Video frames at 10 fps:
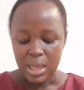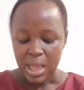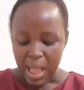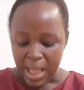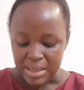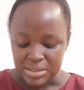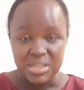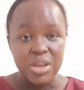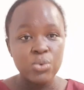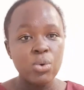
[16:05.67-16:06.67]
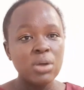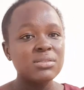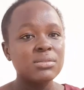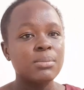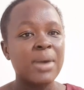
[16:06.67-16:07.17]
And they wrote
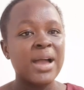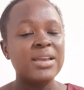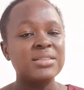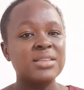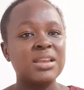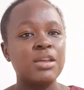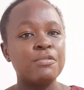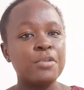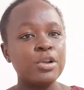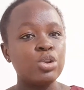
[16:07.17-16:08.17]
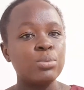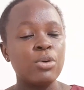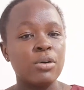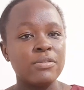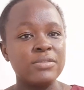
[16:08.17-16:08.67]
by it that the volume
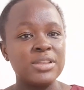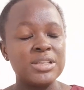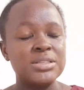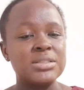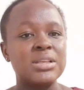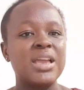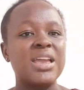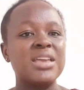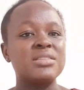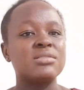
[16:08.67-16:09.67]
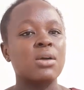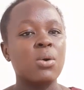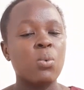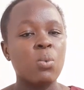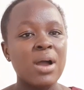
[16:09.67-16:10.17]
of this is
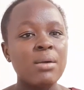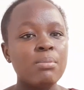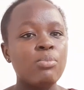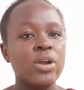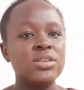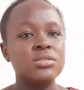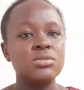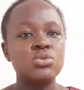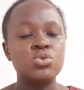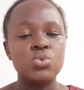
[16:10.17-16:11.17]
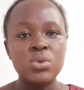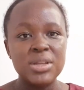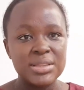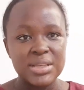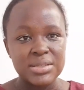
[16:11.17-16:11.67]
1.2
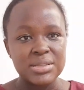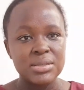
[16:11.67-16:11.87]
liters.